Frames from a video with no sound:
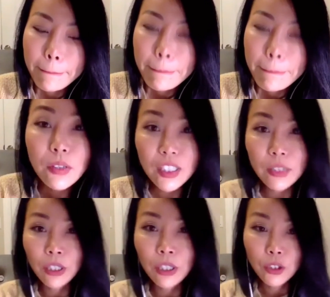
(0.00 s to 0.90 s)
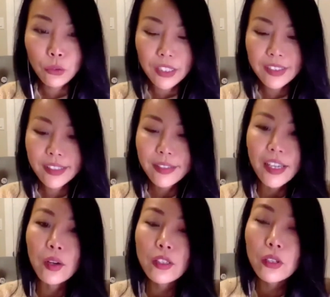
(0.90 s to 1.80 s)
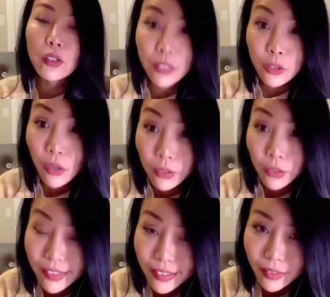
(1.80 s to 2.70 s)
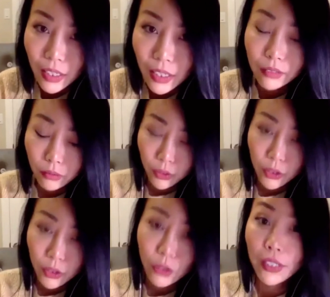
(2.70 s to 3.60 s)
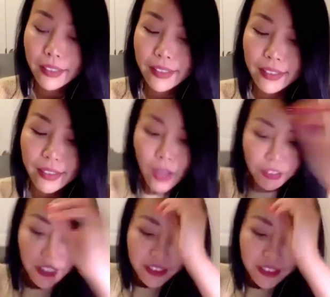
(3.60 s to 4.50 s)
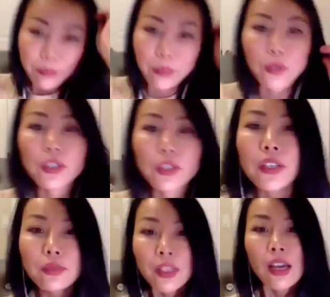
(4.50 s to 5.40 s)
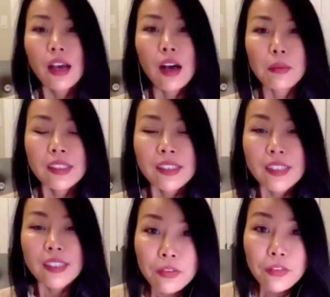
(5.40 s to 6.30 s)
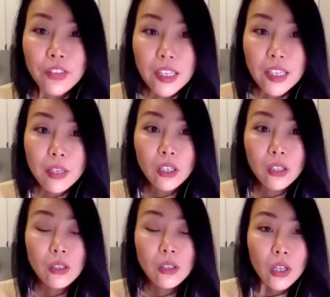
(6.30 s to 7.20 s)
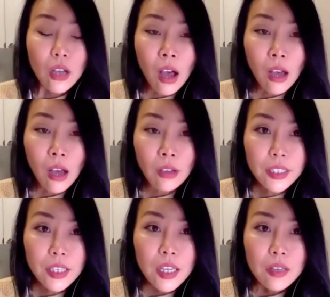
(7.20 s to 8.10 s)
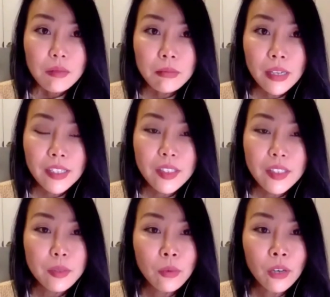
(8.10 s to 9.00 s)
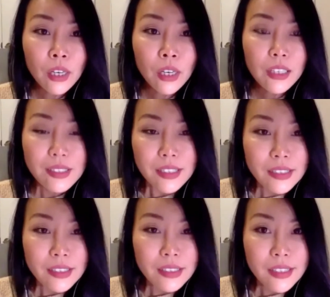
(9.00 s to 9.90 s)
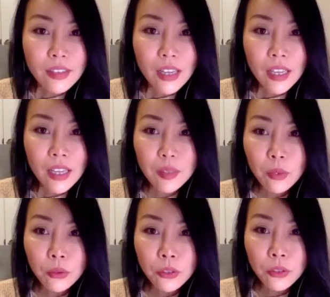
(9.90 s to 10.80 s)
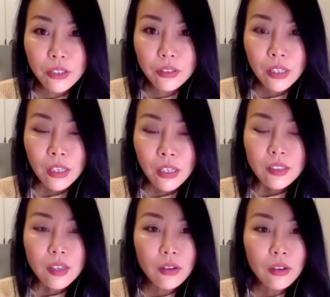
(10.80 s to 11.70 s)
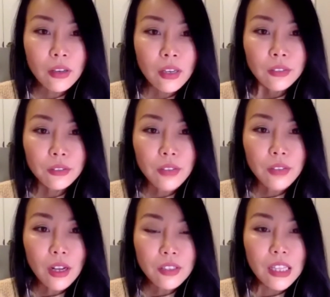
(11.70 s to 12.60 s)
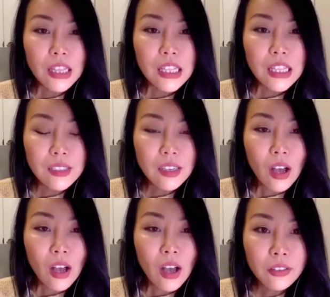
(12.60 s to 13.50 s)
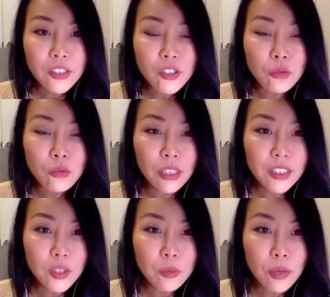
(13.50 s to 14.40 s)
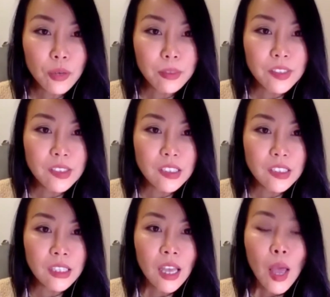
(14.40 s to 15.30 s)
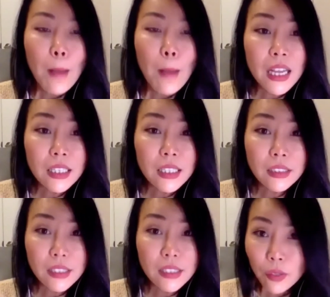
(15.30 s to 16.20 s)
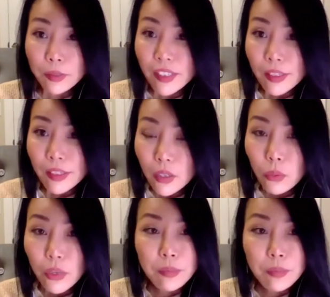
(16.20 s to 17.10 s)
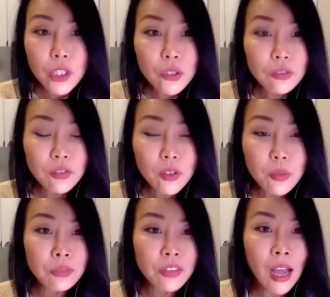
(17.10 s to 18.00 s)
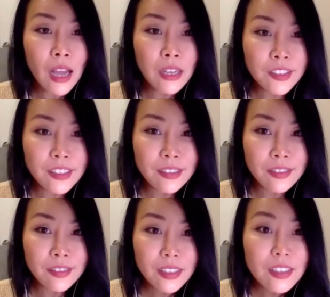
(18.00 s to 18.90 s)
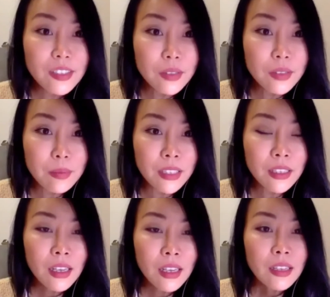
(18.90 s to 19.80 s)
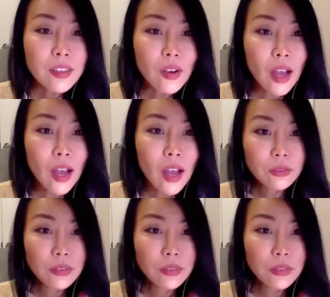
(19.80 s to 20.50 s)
mostly word choices, and also the rhetorics. For example, some female author might be more sensitive and emotional. So throughout these authors' work, you probably see many descriptives with beautiful, beautiful adjectives. You see what I mean? So after